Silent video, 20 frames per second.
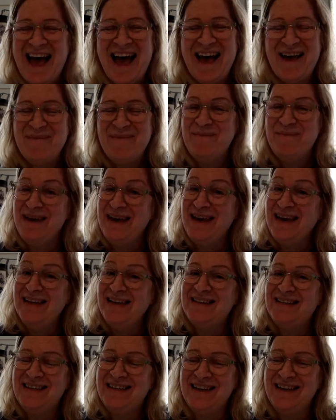Me
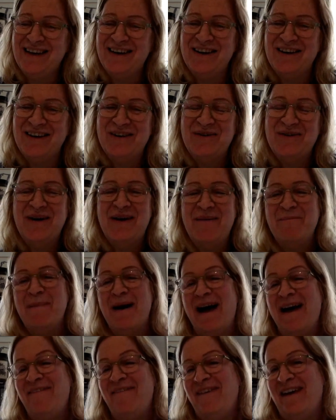too.
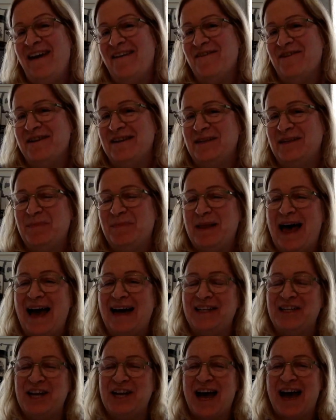My favorite is
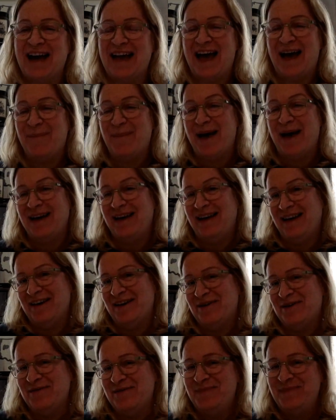blackjack. How about
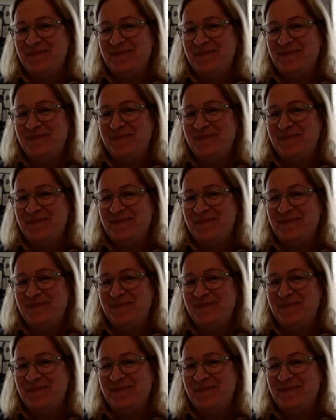you?